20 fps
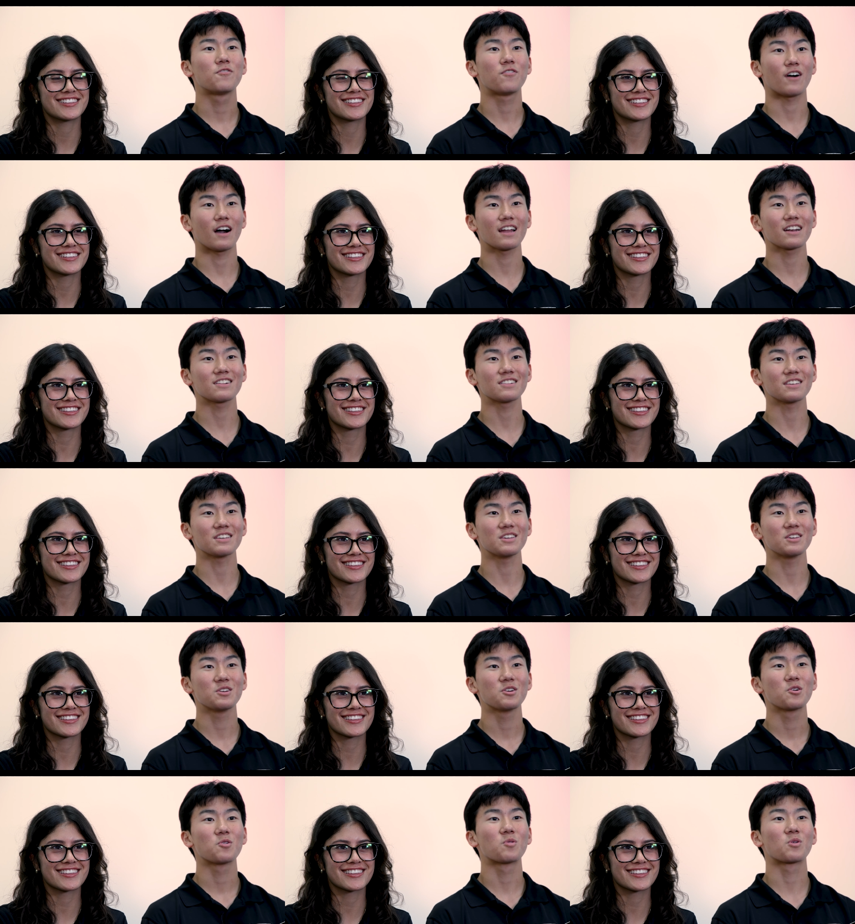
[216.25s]

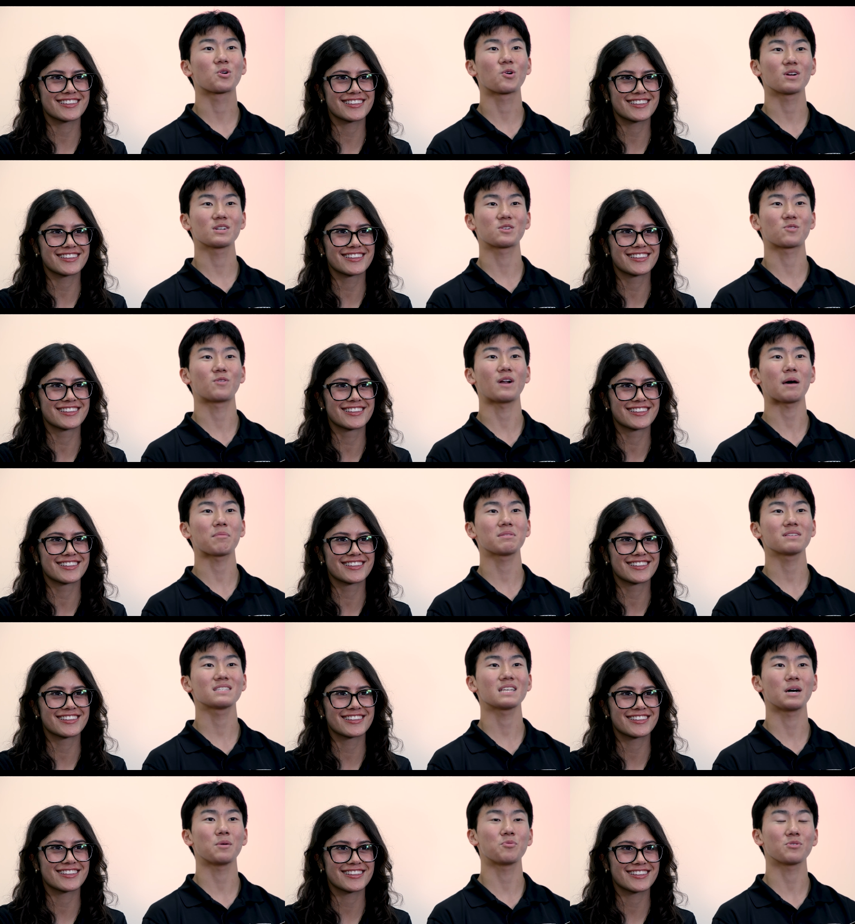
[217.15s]
Speaker 1: Finally, we're going to
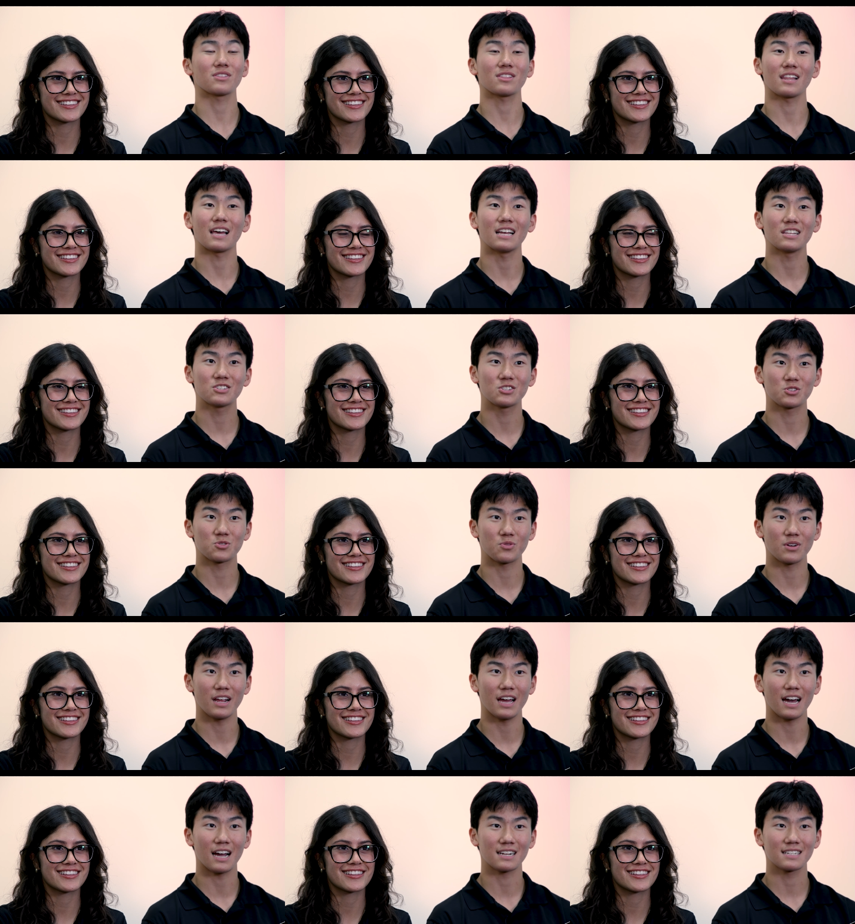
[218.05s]
wrap this up with
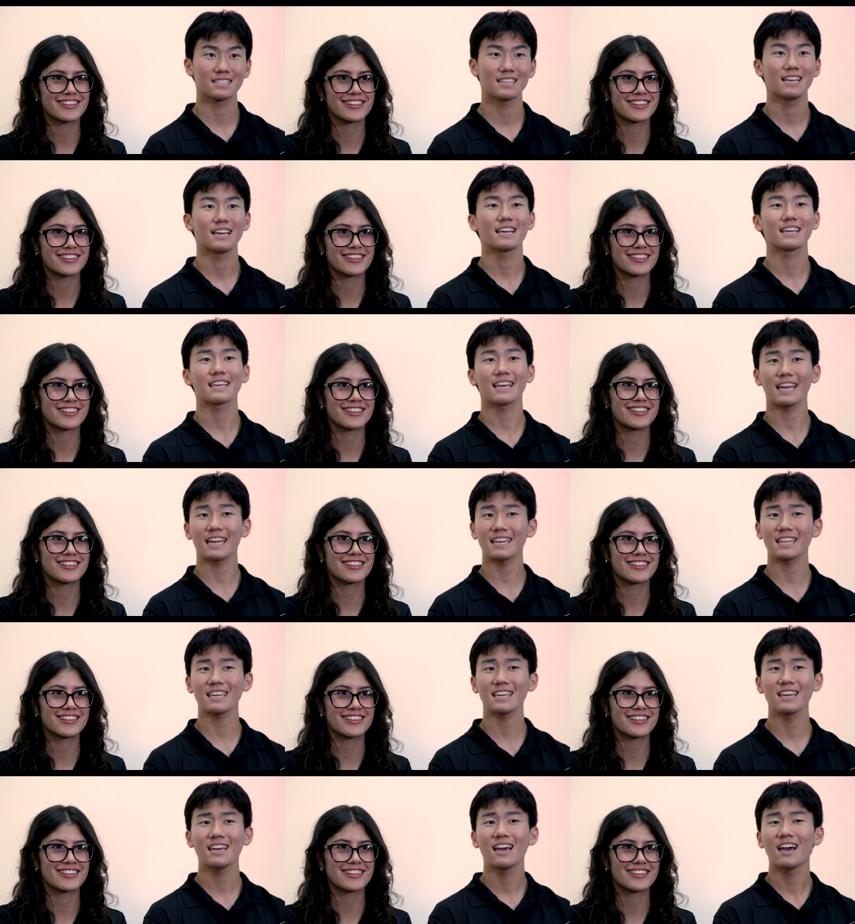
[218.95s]
Lancers React.
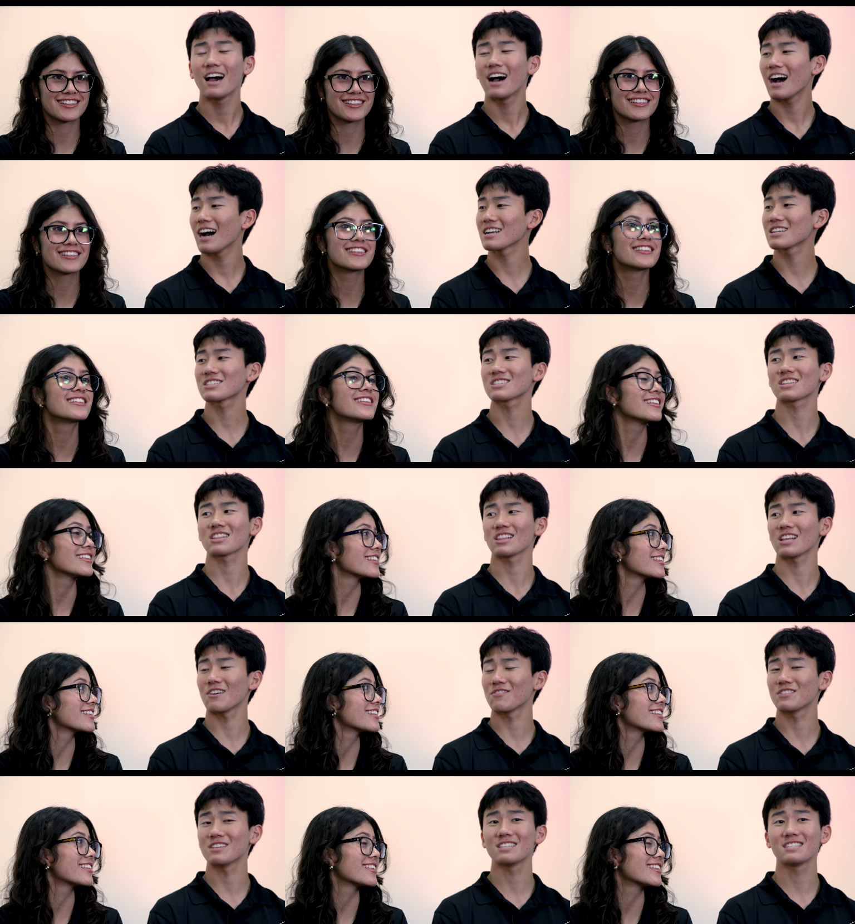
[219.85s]
Katie, I just
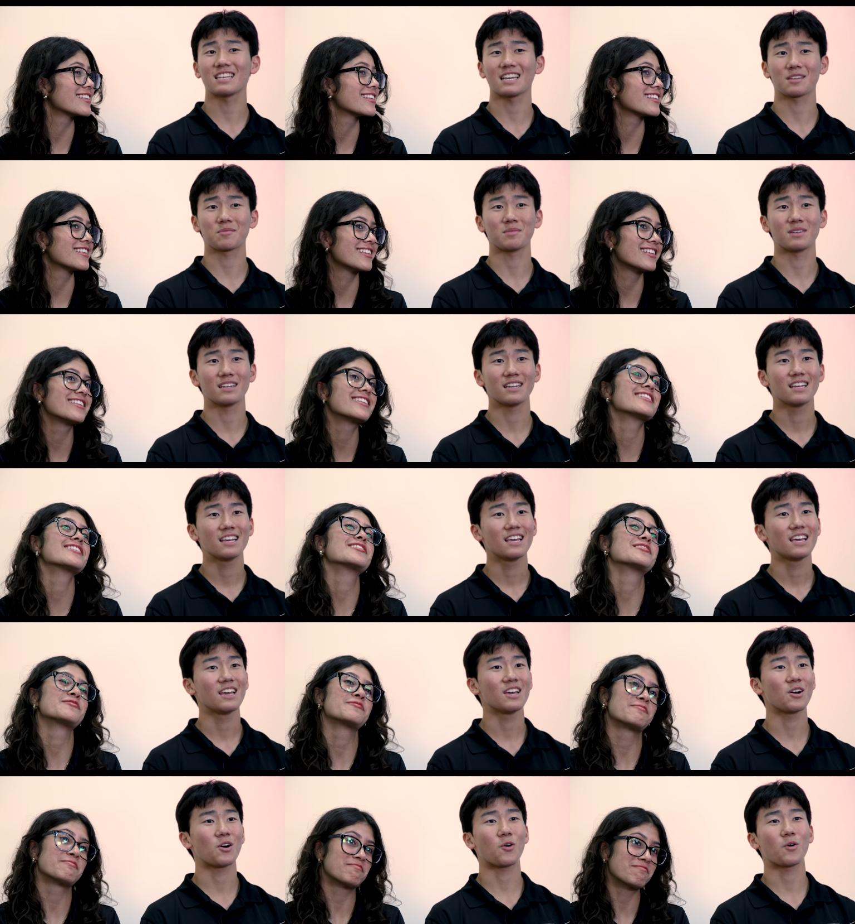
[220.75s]
love this segment.
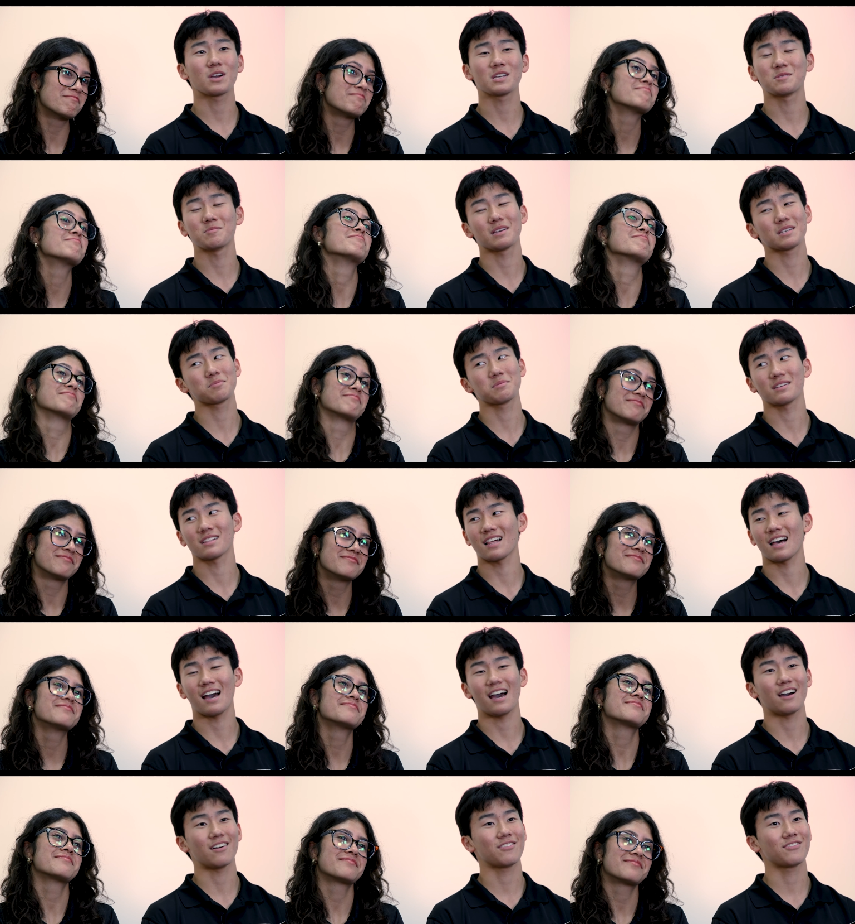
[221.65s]
It always makes me
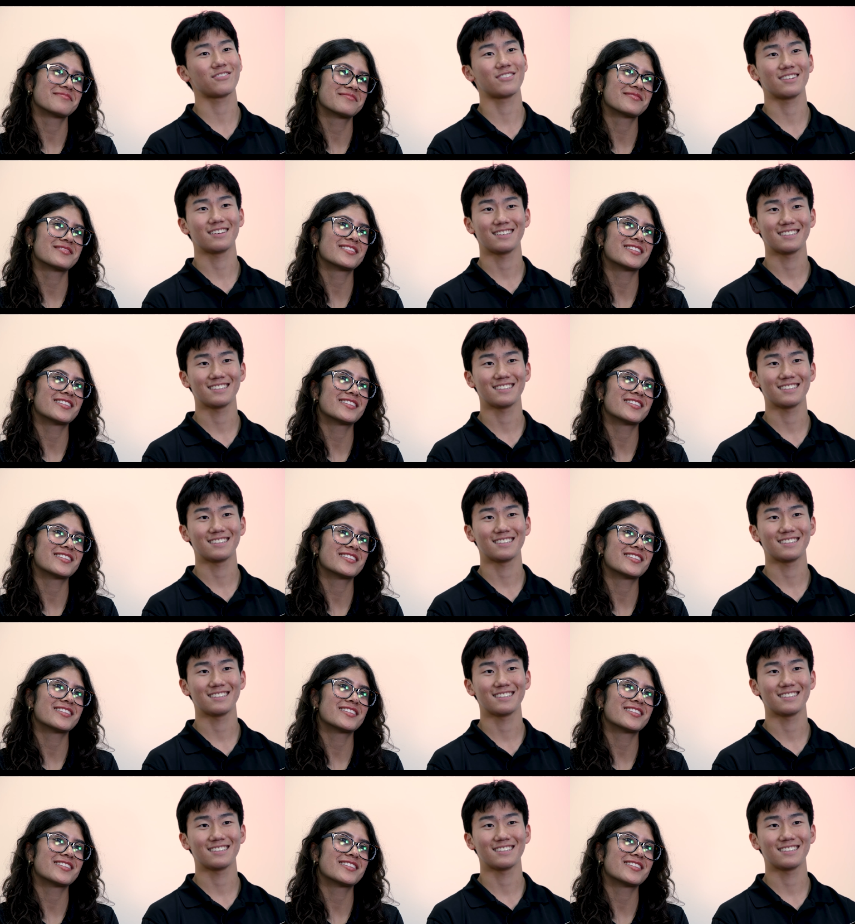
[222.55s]
laugh.